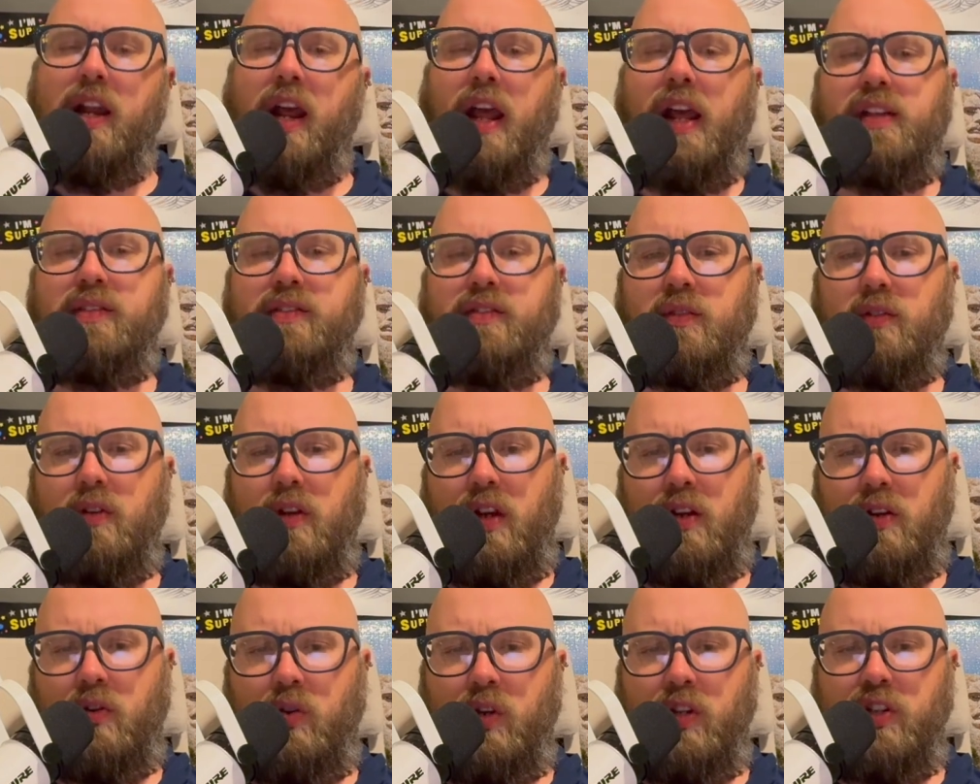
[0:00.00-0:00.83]
As
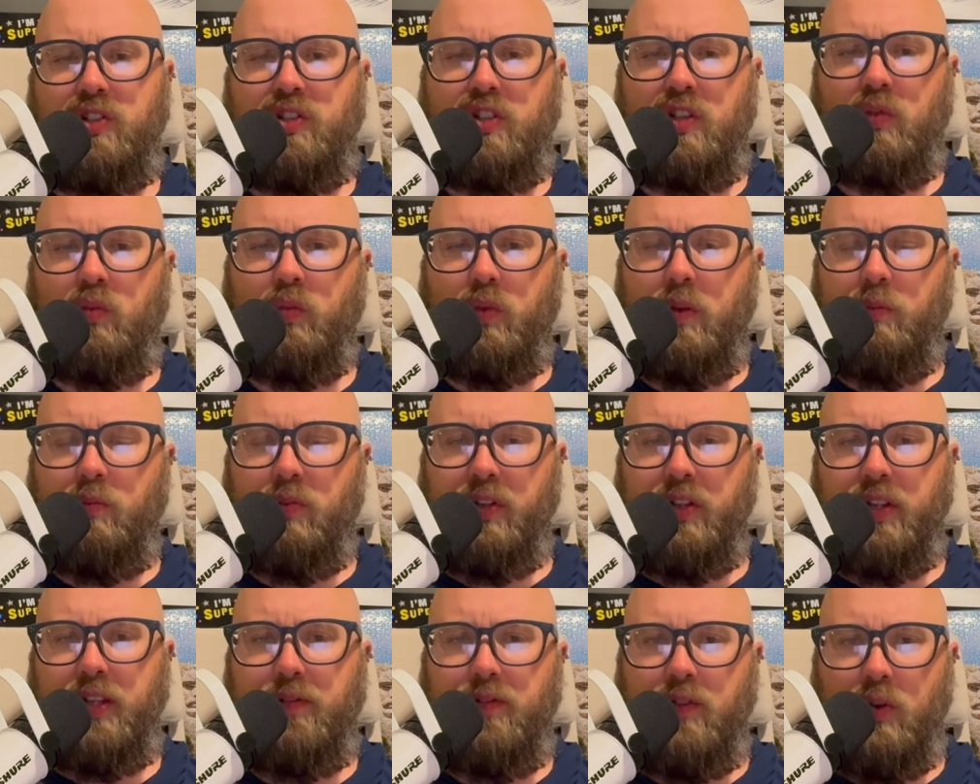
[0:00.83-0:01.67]
a Christian, we
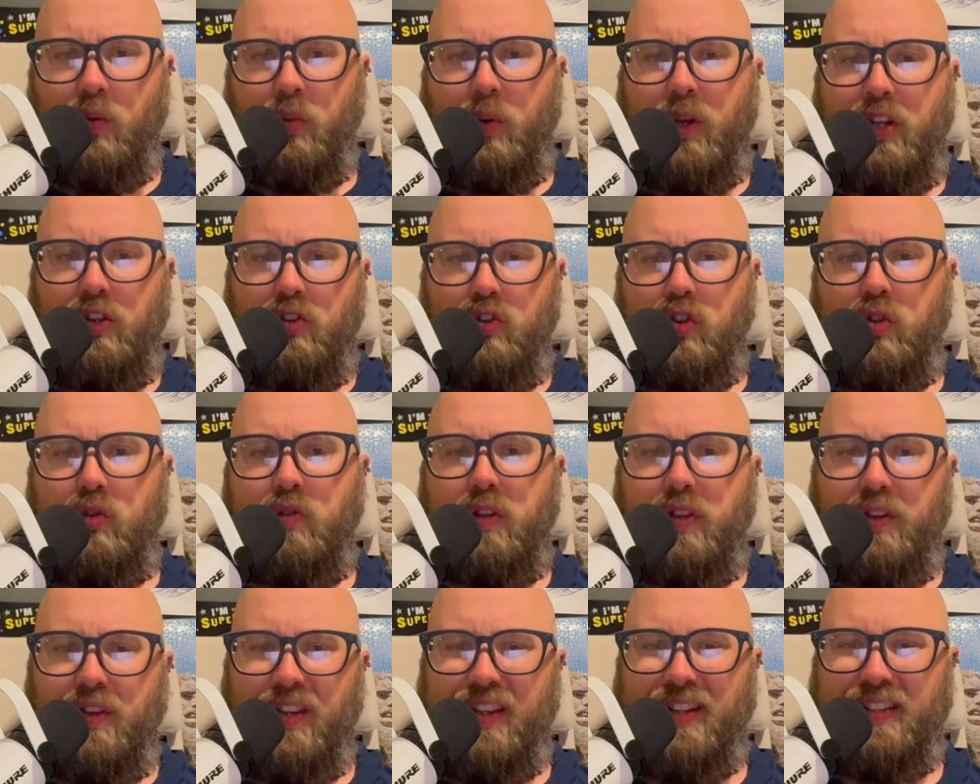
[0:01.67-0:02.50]
believe that we do
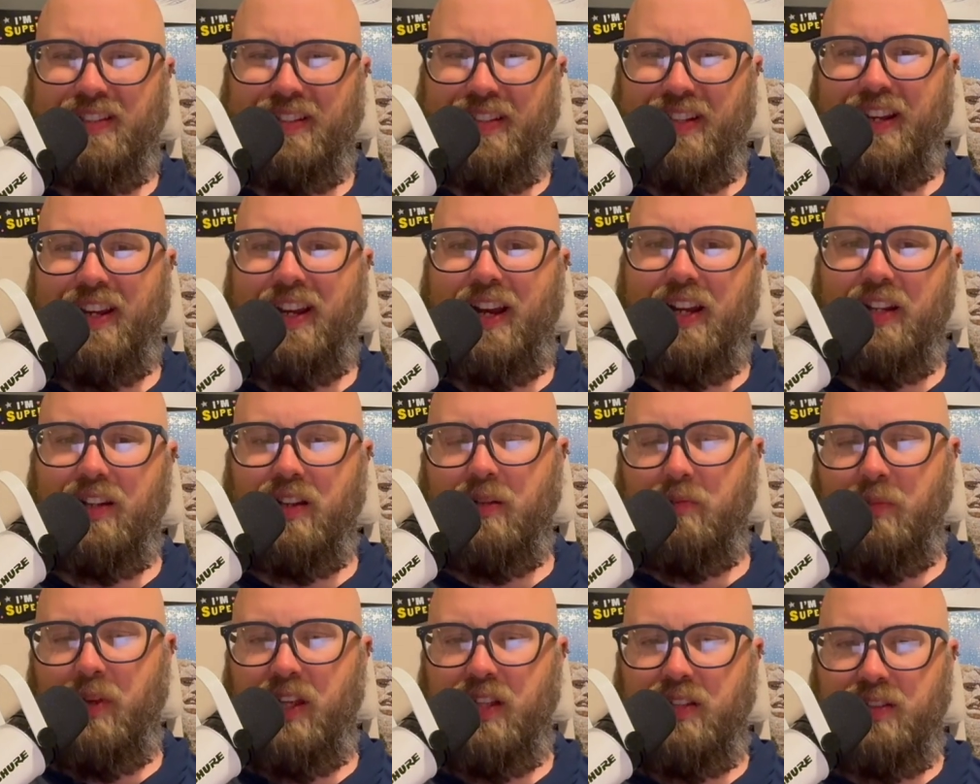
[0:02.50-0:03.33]
the things that God
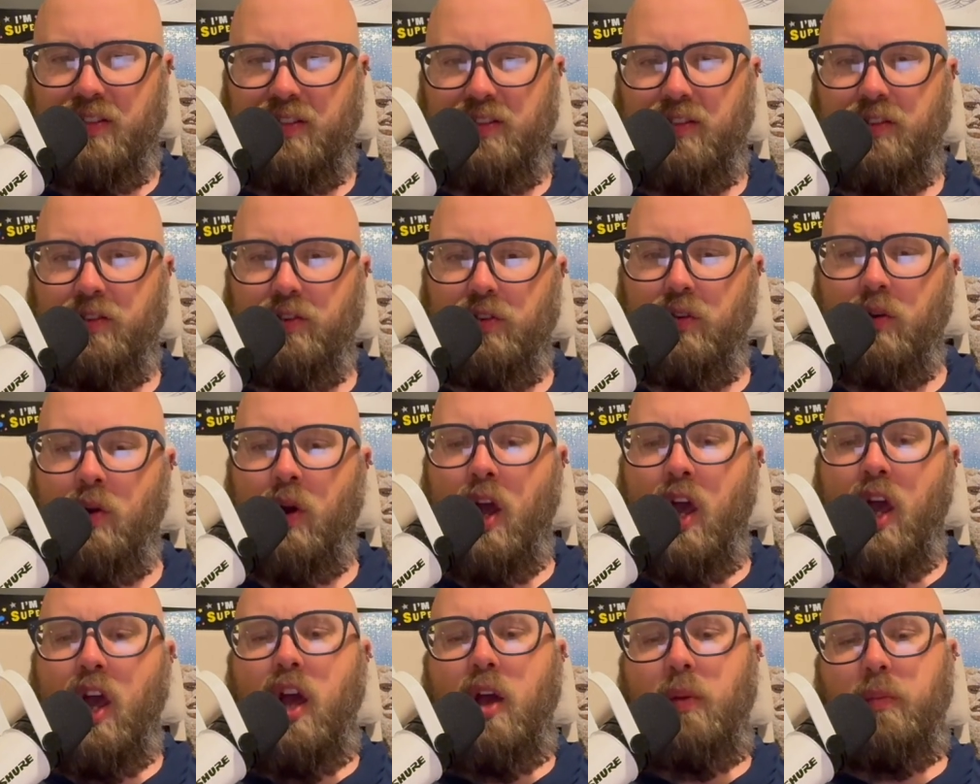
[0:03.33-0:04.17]
commands us to do
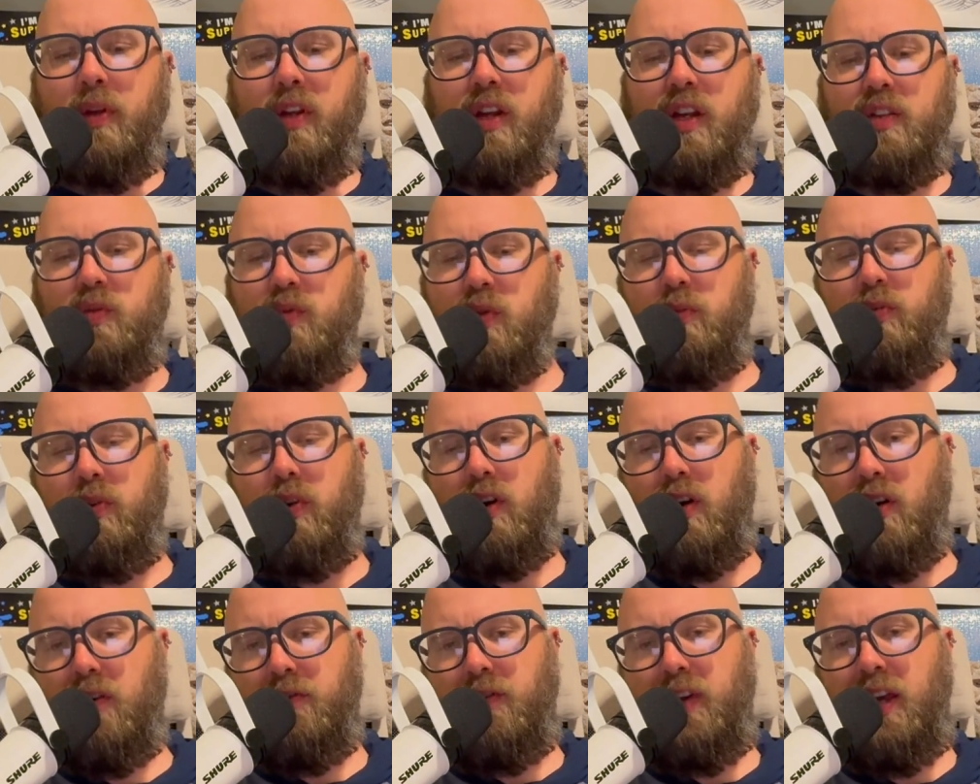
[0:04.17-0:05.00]
because we put
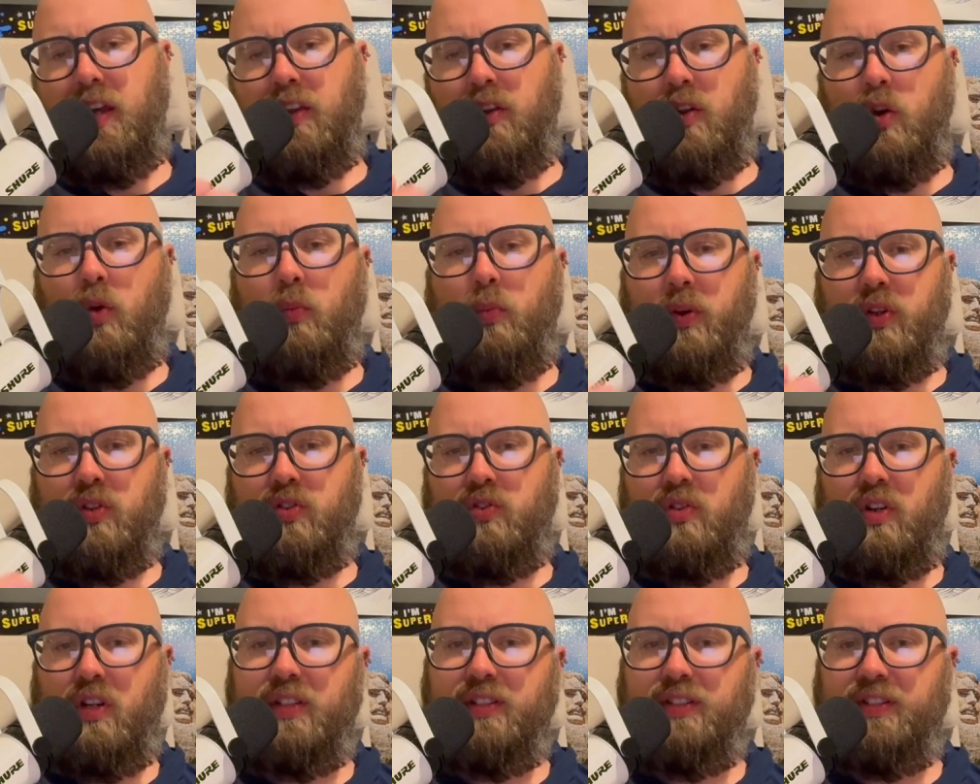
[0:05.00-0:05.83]
our faith, hope, and
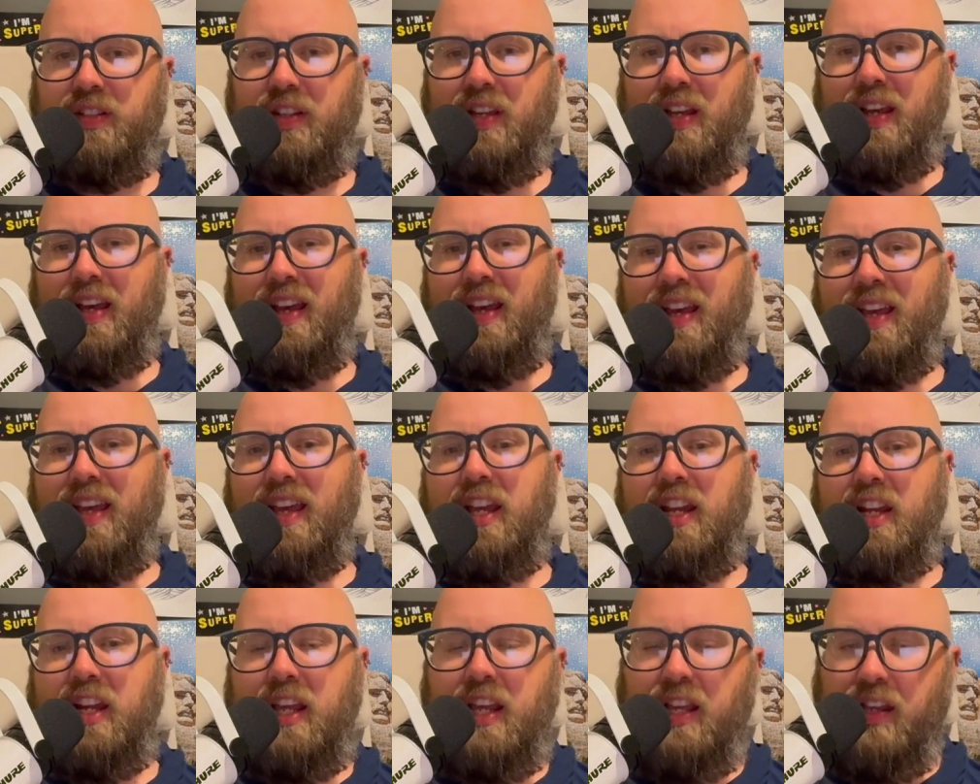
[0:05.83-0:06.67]
trust
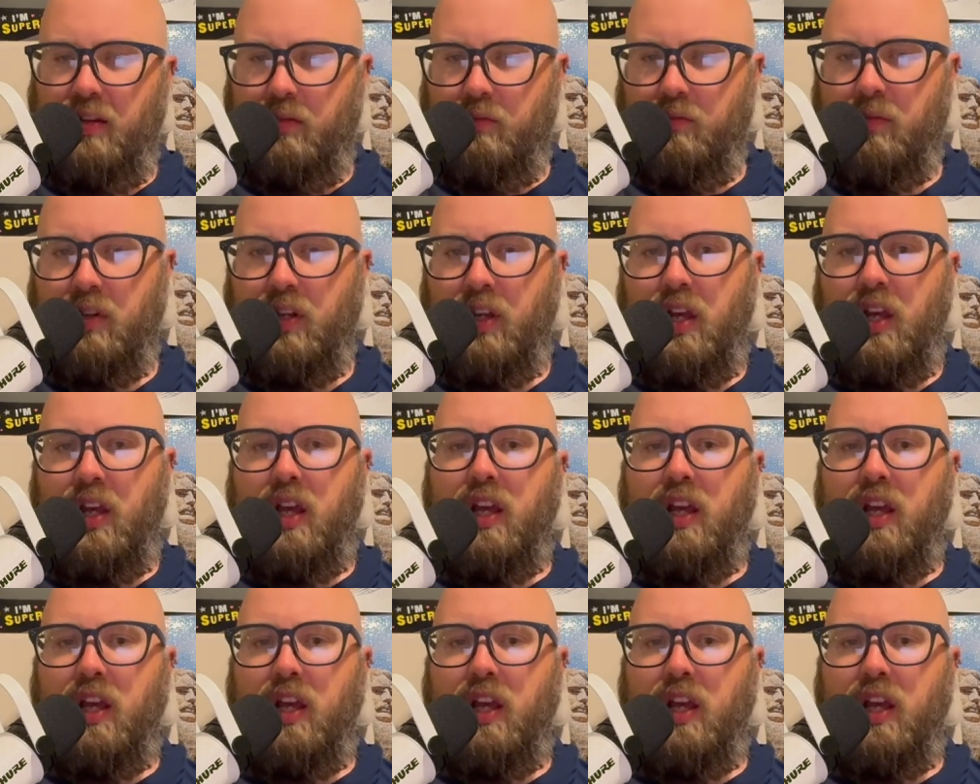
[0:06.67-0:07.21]
in Him.